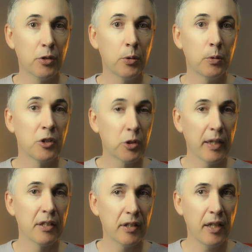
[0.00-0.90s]
to the
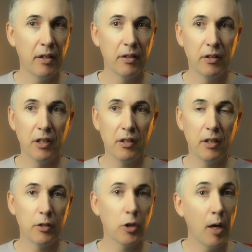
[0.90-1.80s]
stress and just
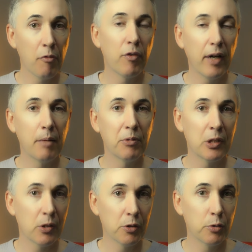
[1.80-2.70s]
the time frame. She's
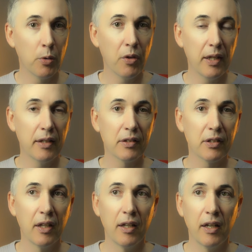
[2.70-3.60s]
got to do
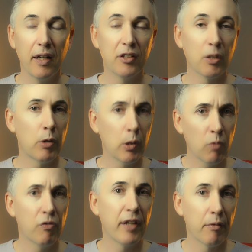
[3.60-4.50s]
things. And so we're
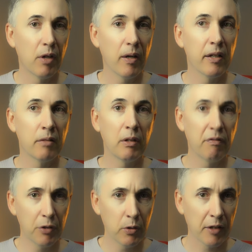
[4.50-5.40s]
along for that ride and we
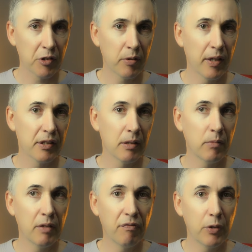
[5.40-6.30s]
feel that stress and
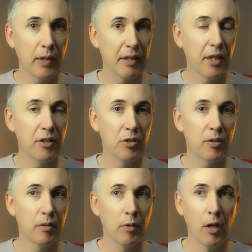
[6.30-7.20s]
we feel that
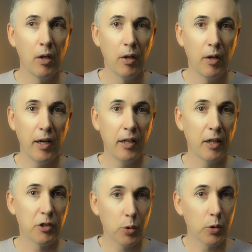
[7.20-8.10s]
tension and
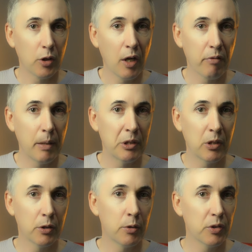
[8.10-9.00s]
that short time frame. She's
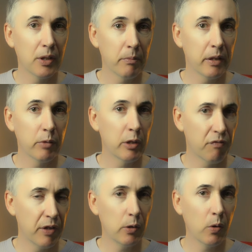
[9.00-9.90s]
got to do something. We
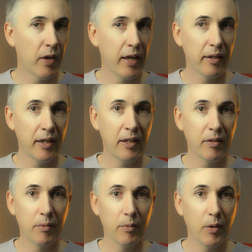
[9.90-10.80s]
feel all that.
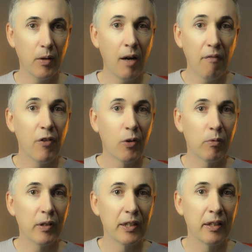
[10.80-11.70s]
And I felt
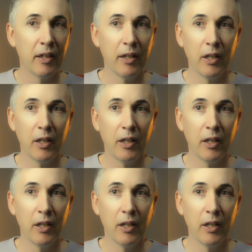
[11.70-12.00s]
really